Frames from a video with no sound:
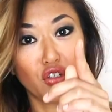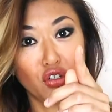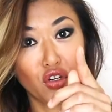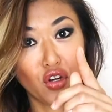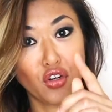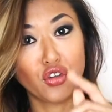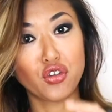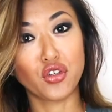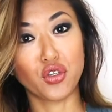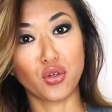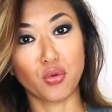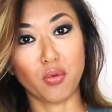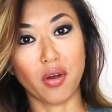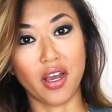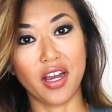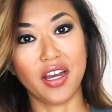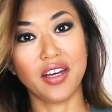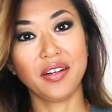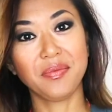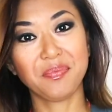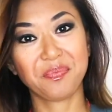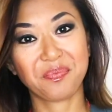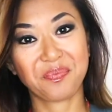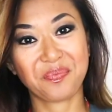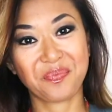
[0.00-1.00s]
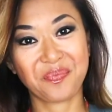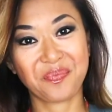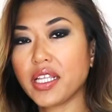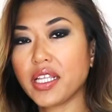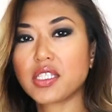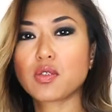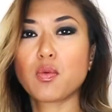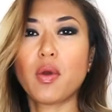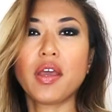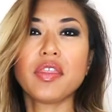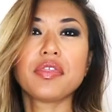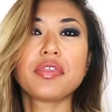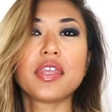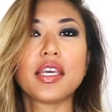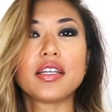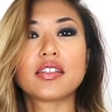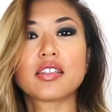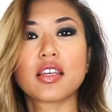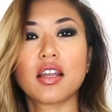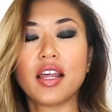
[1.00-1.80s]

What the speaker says: You know who you are. It's one thing